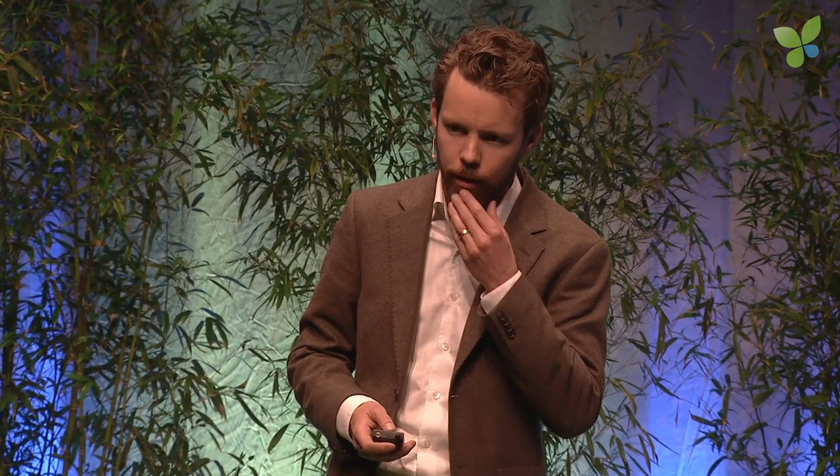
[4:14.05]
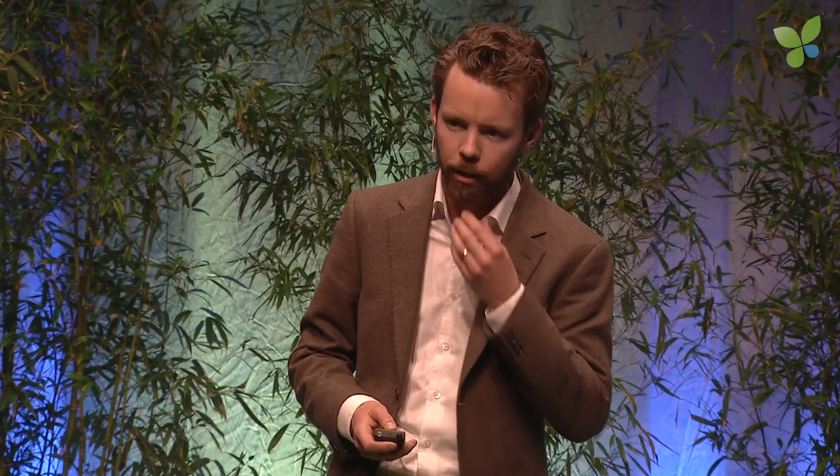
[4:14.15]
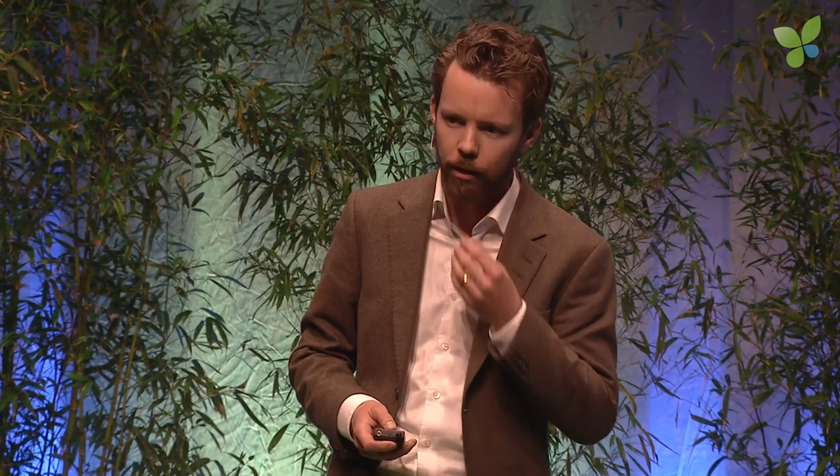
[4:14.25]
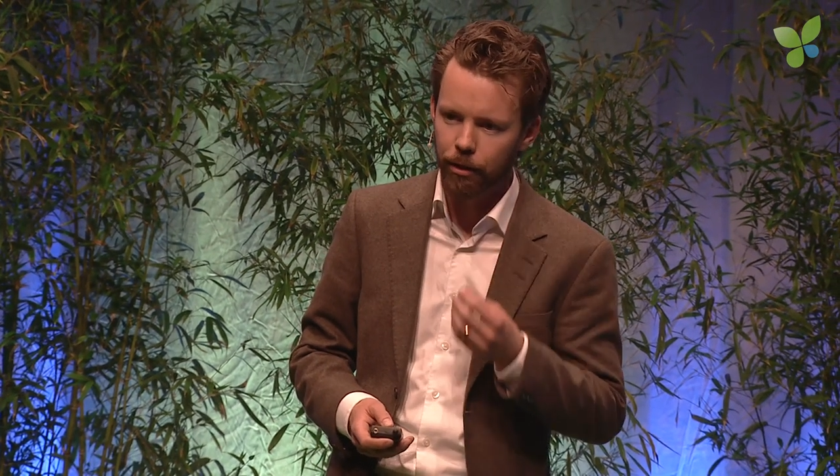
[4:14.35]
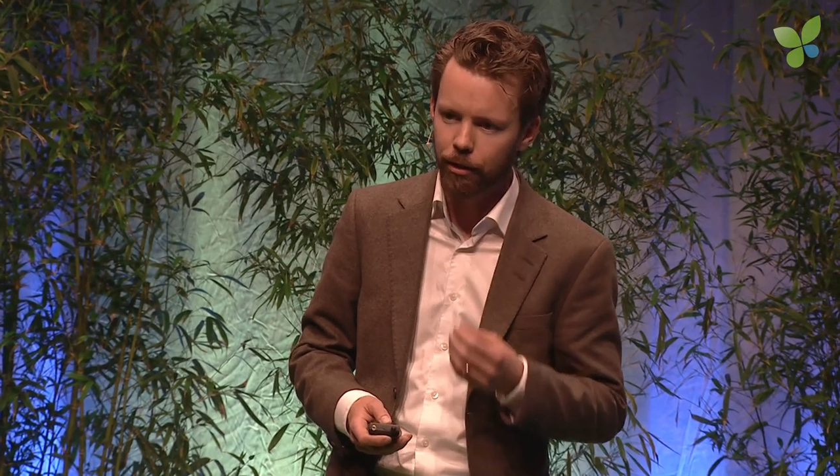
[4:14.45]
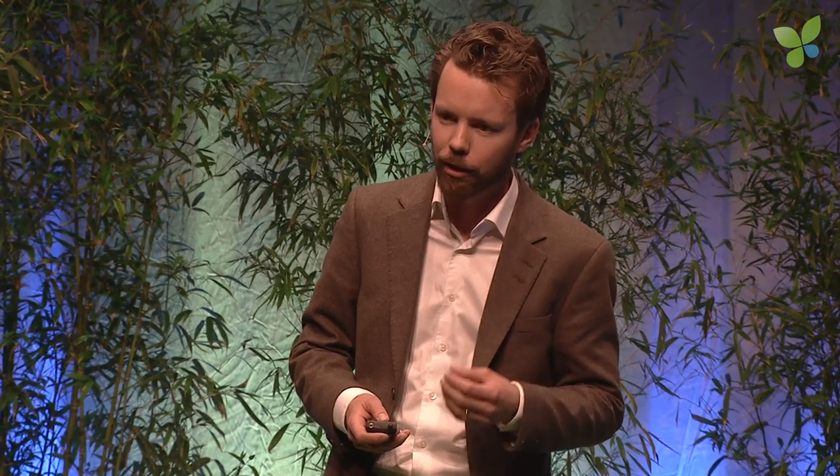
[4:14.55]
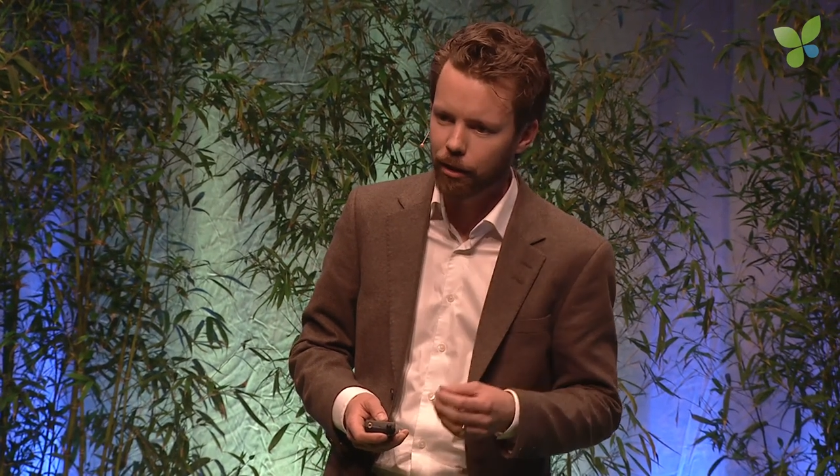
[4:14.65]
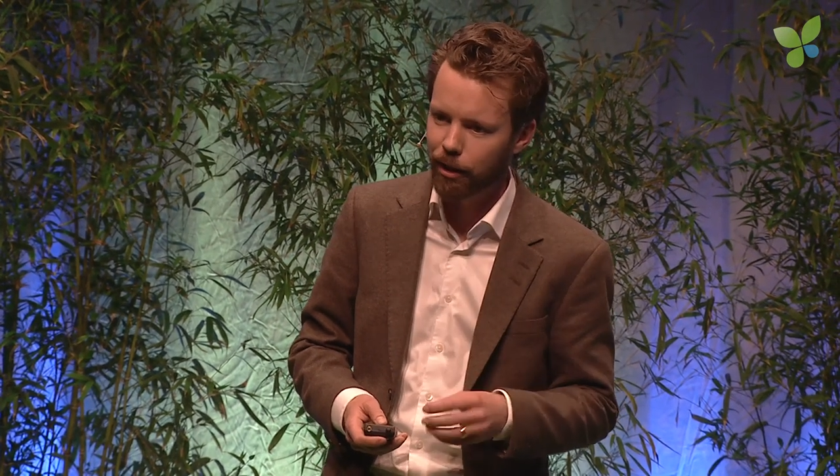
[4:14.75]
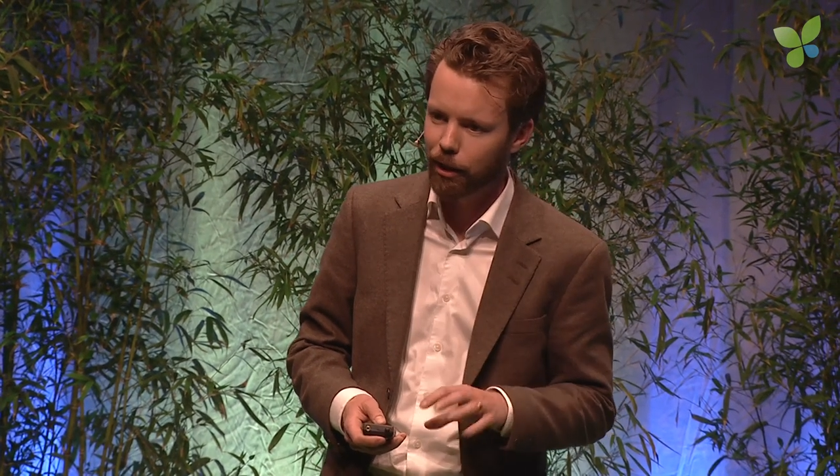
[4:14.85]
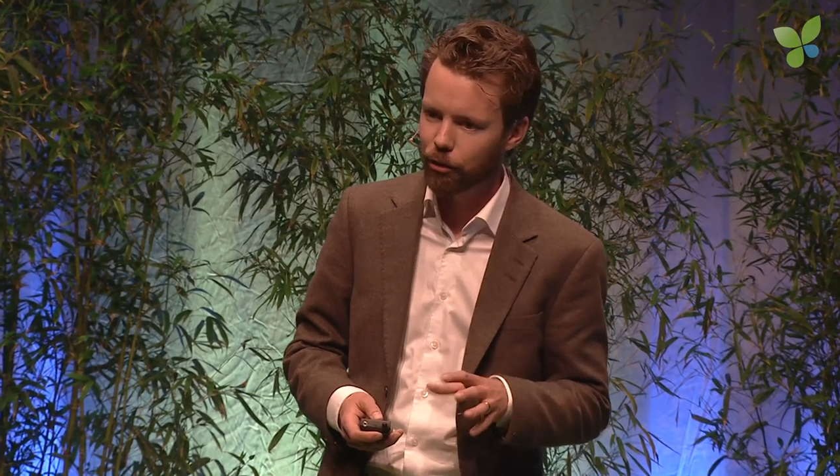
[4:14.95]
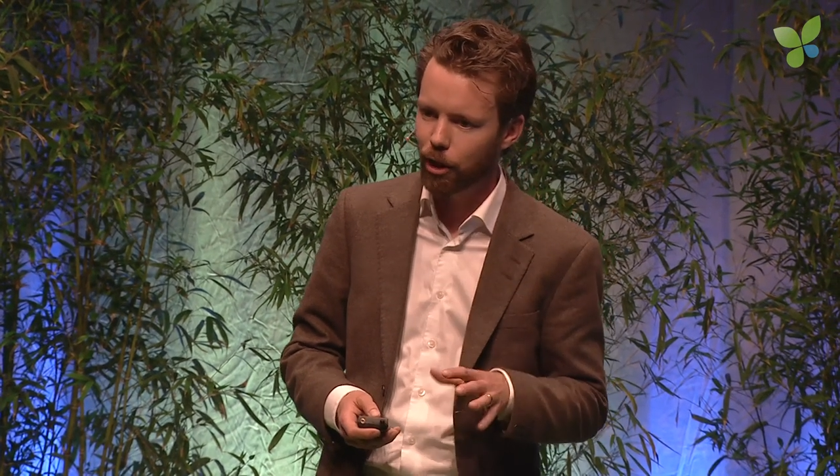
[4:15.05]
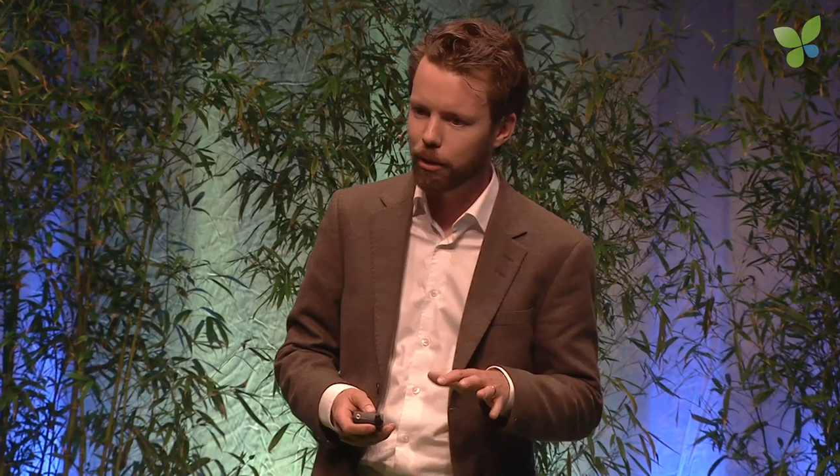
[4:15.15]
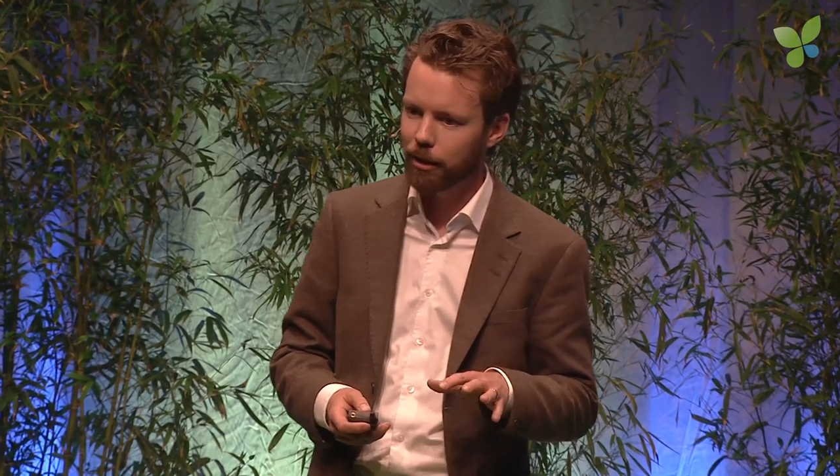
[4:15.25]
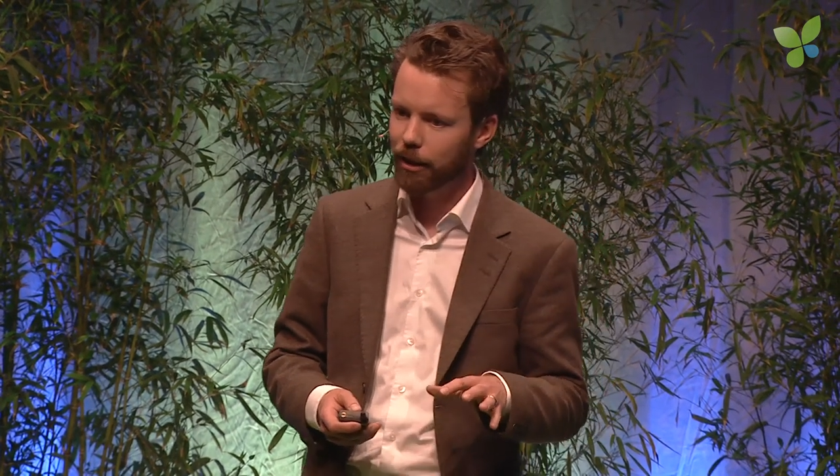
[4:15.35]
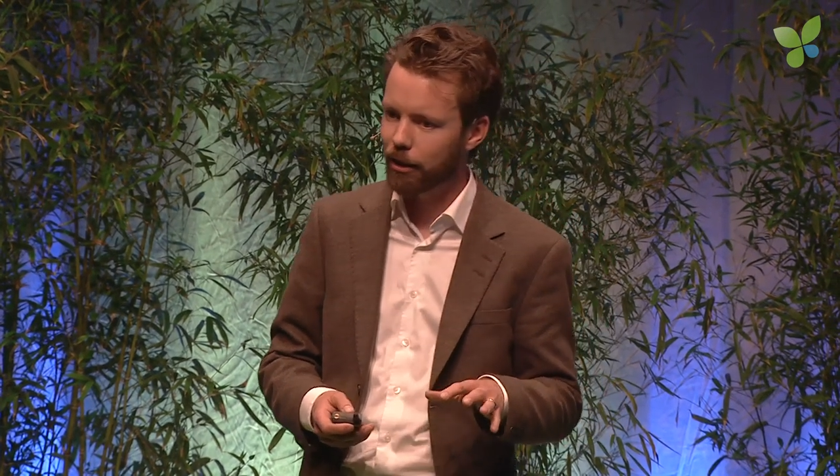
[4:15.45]
London Eco
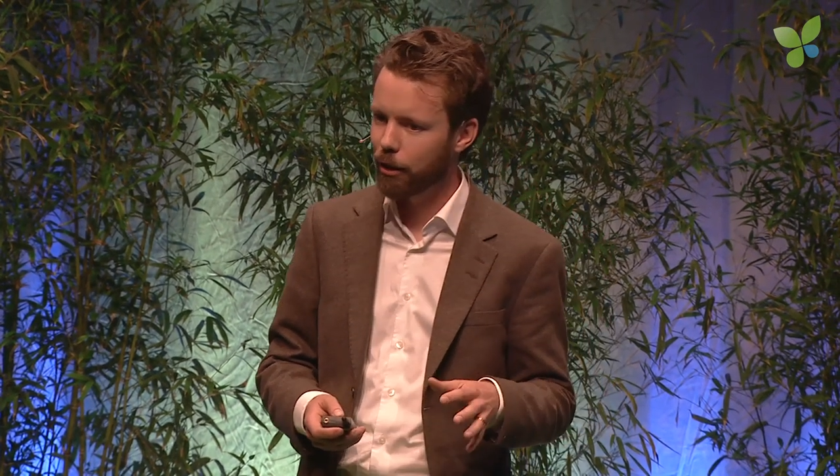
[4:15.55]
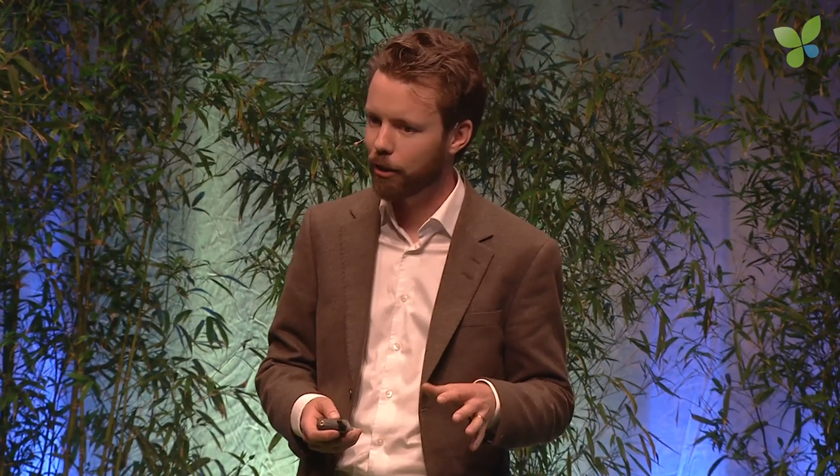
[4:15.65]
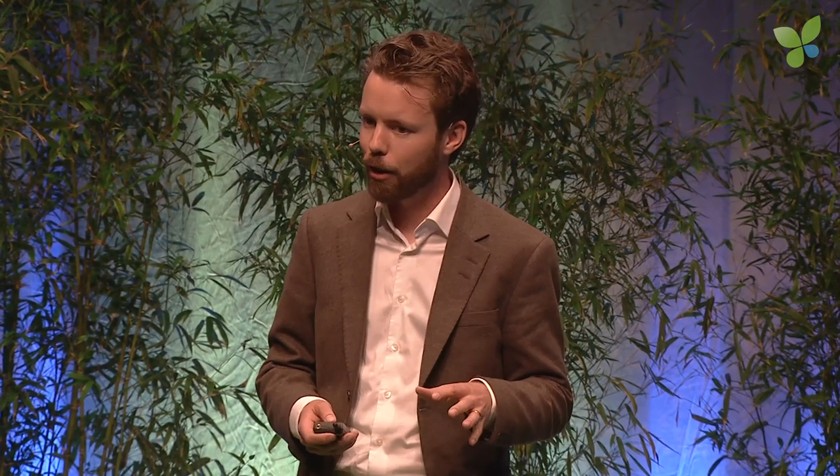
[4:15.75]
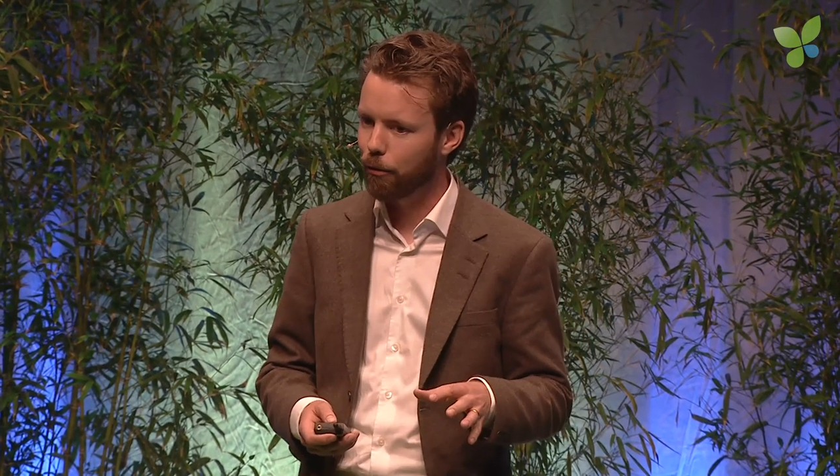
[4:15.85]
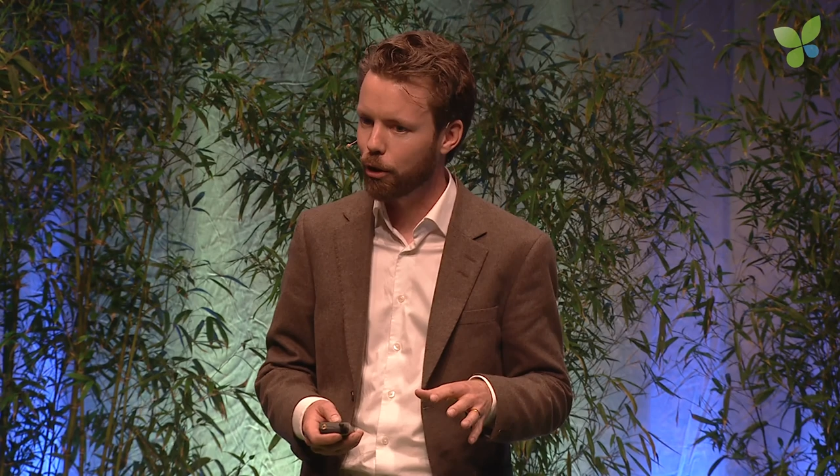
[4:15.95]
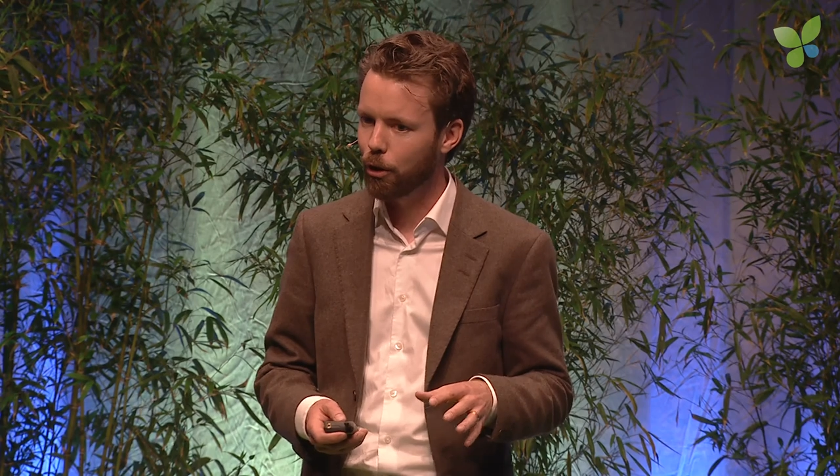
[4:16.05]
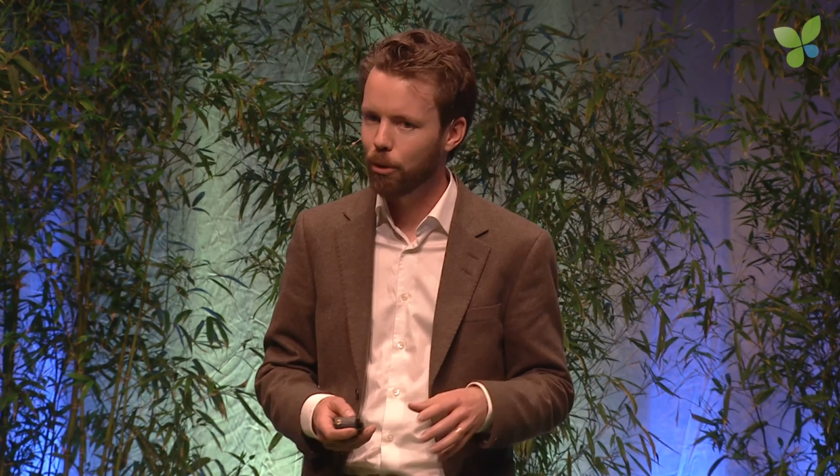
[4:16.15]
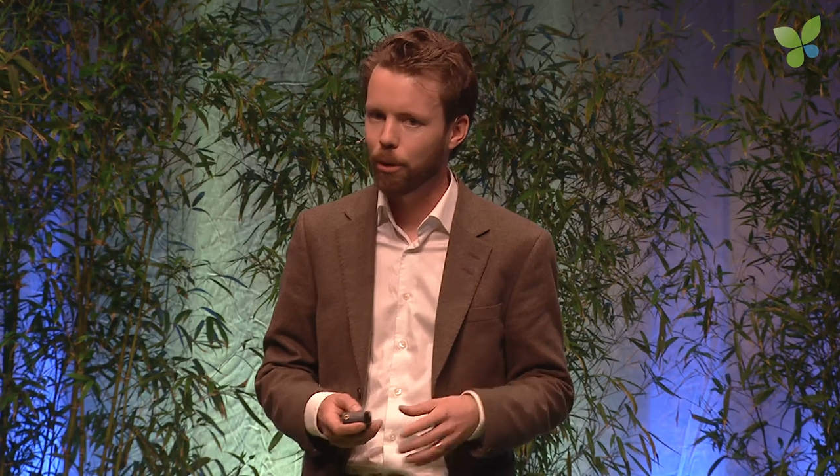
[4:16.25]
Summit, like a year and a half ago,